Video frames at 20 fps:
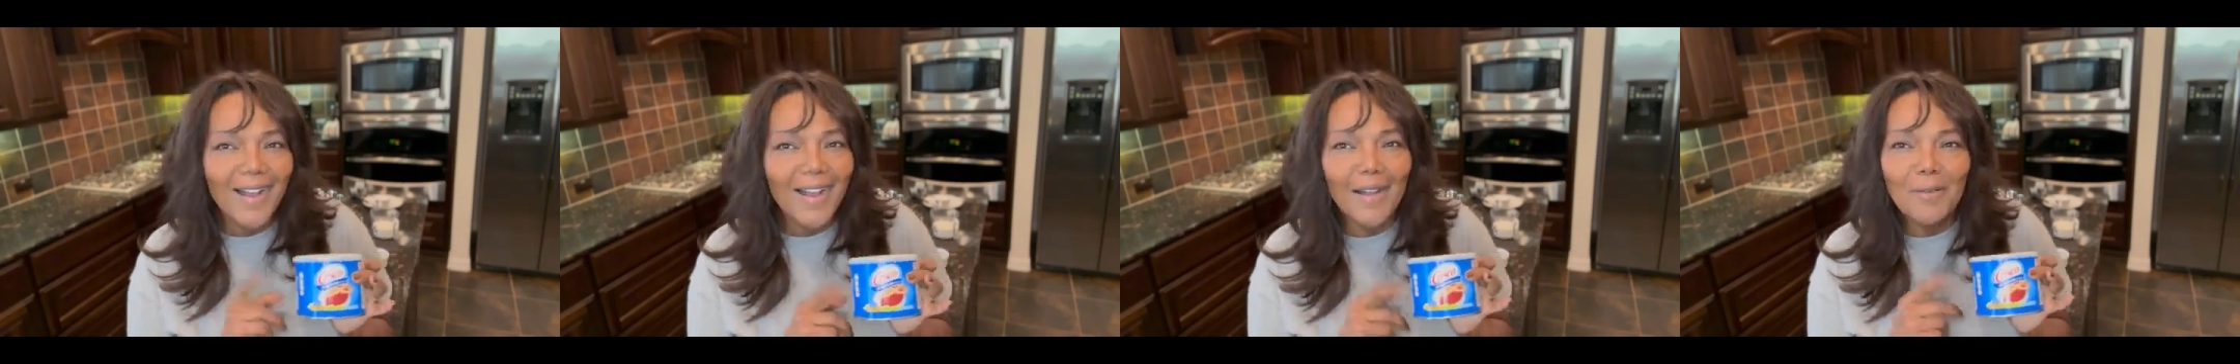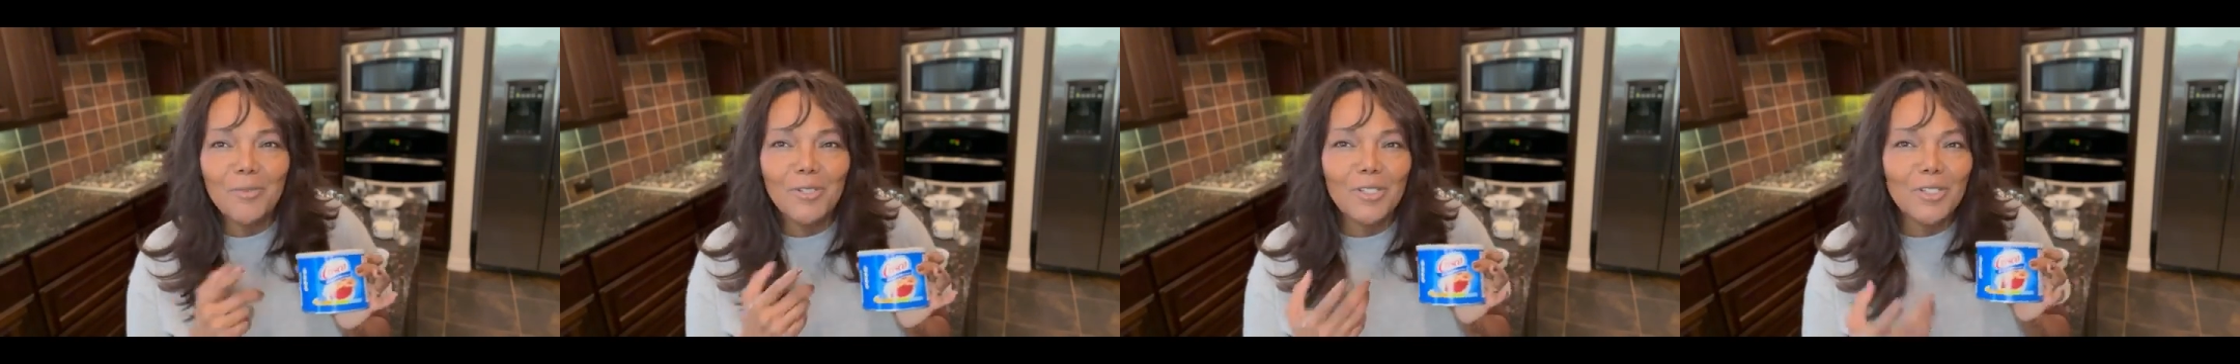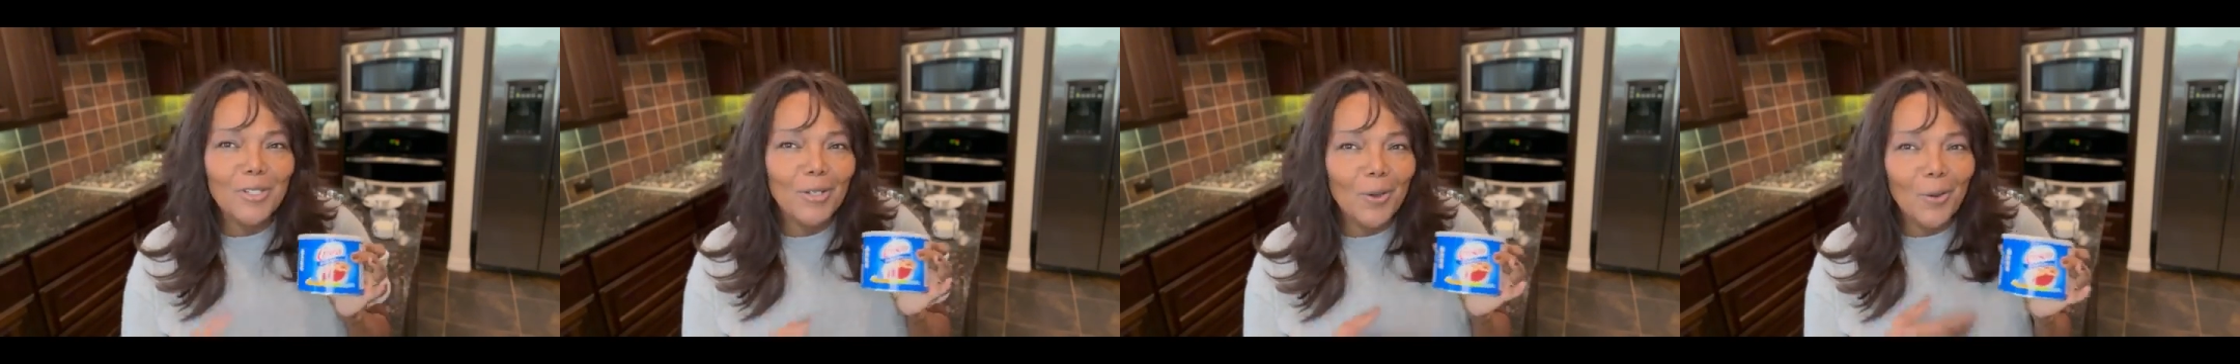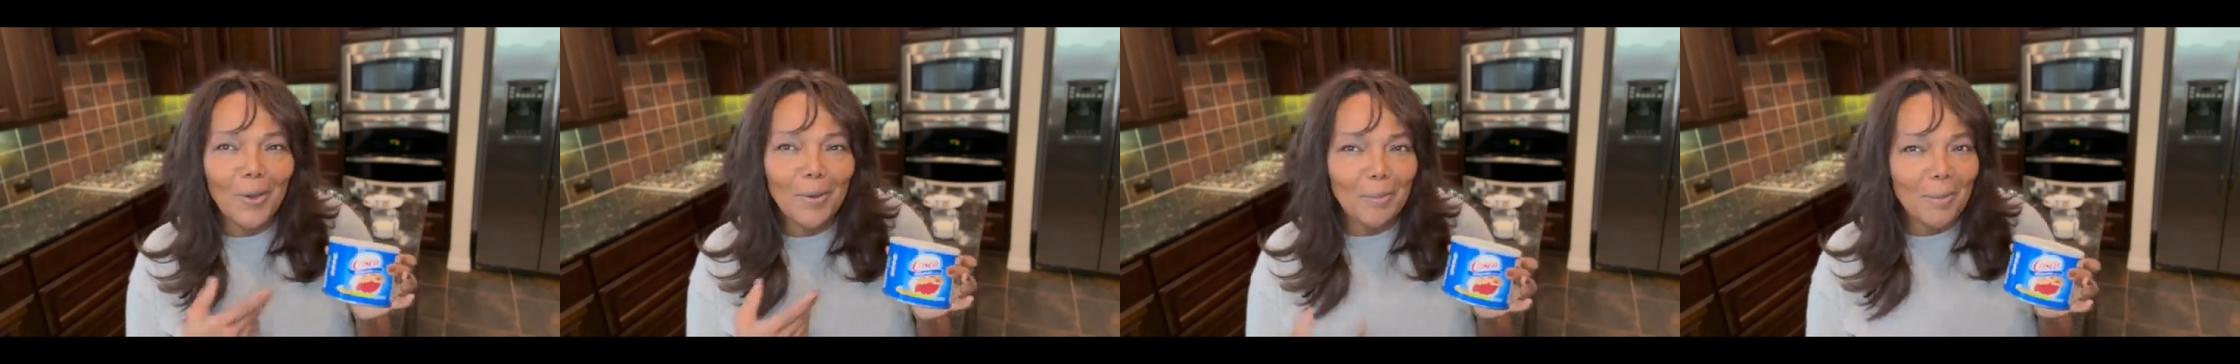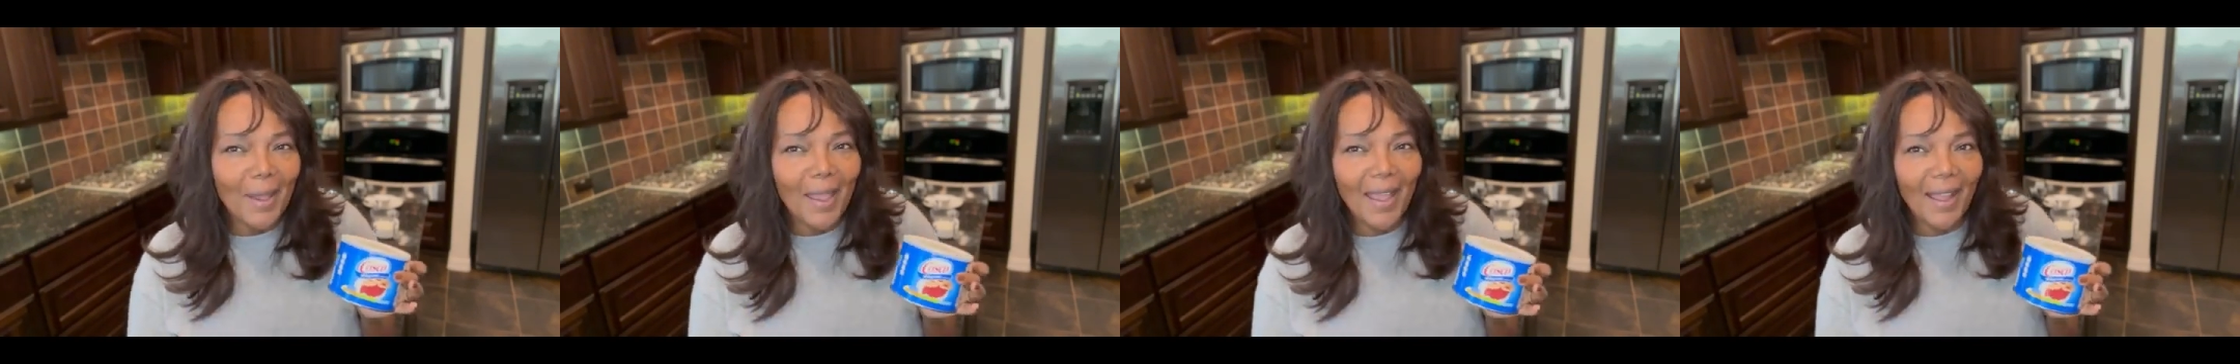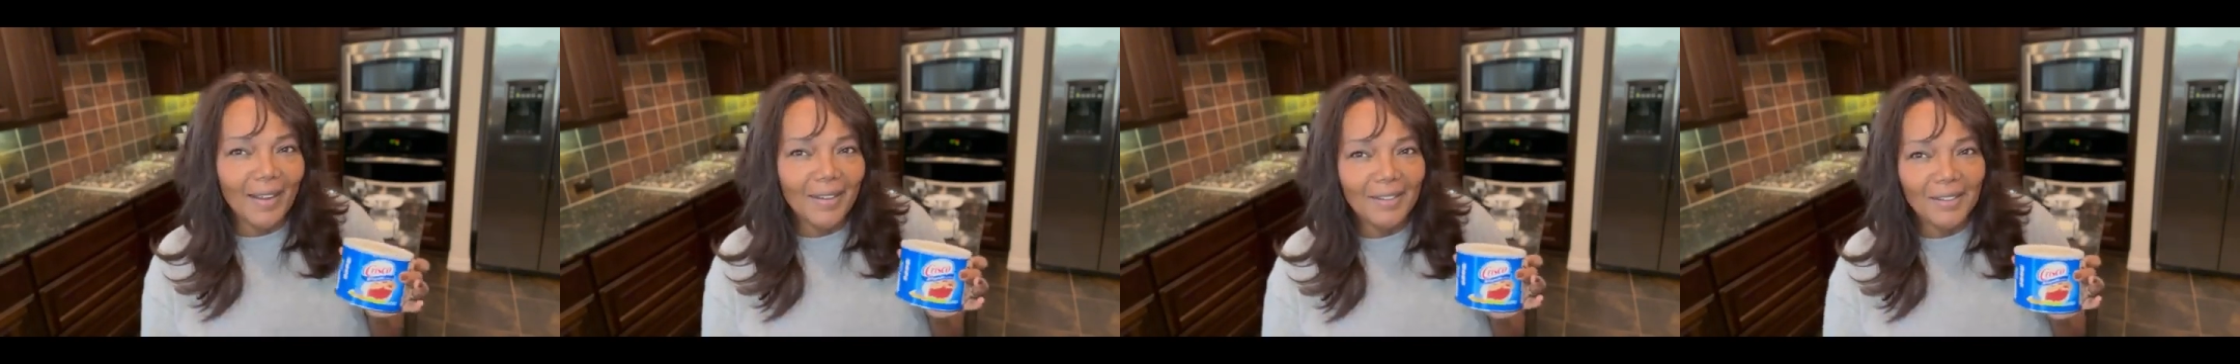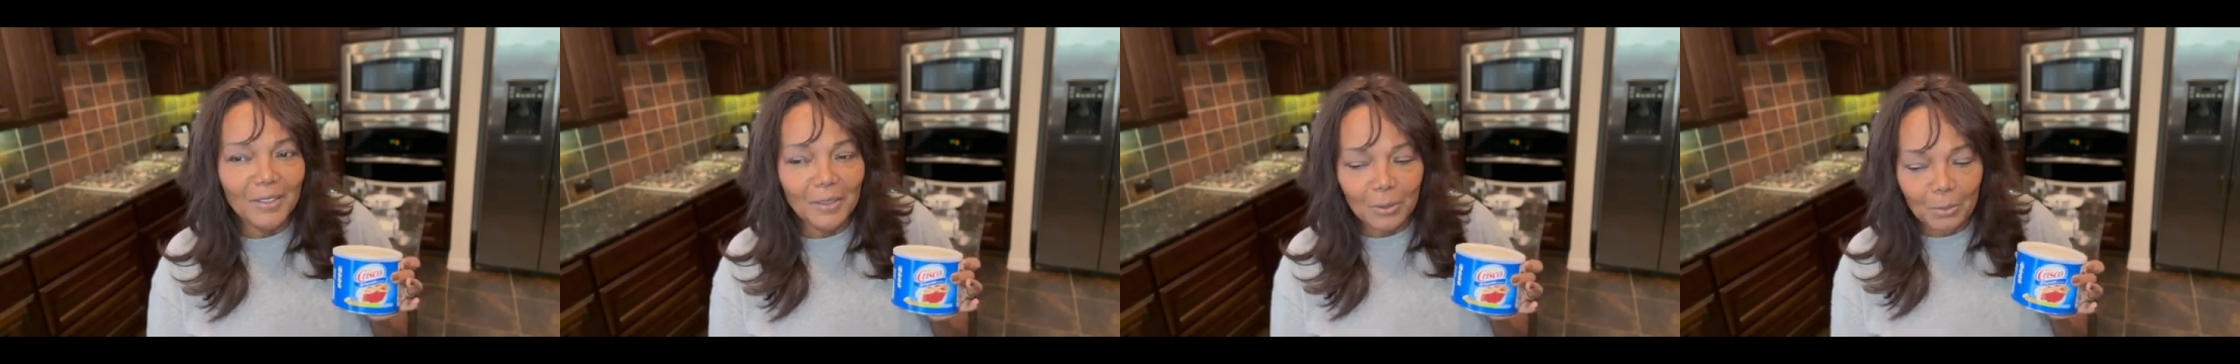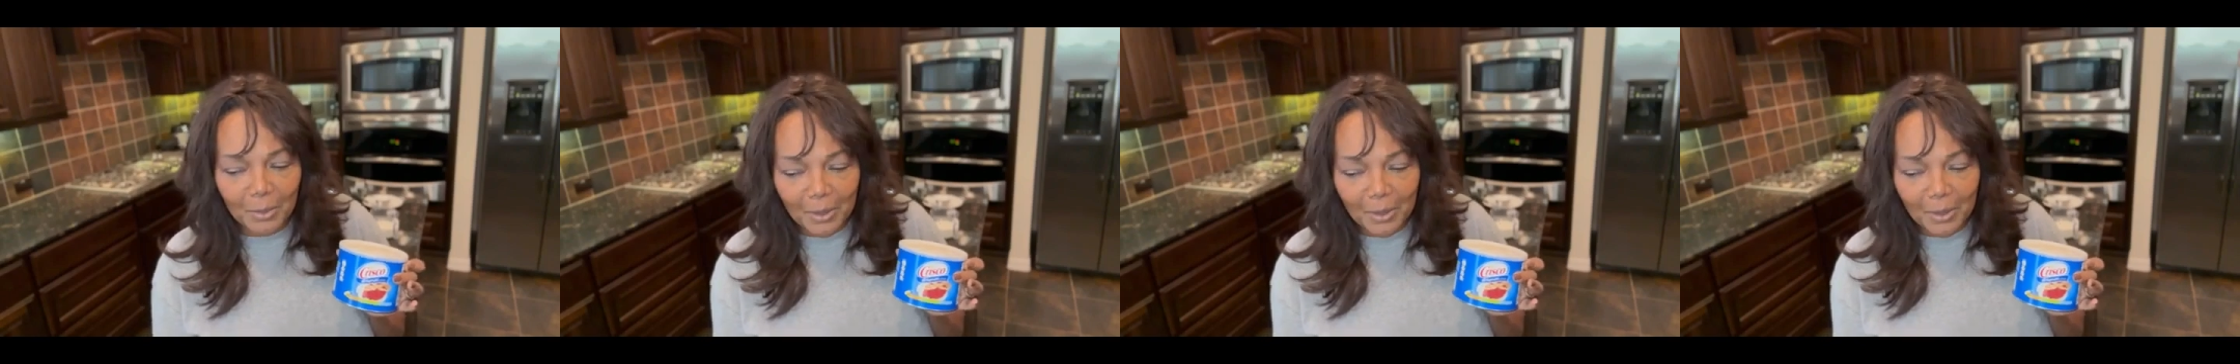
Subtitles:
I'm just going back a little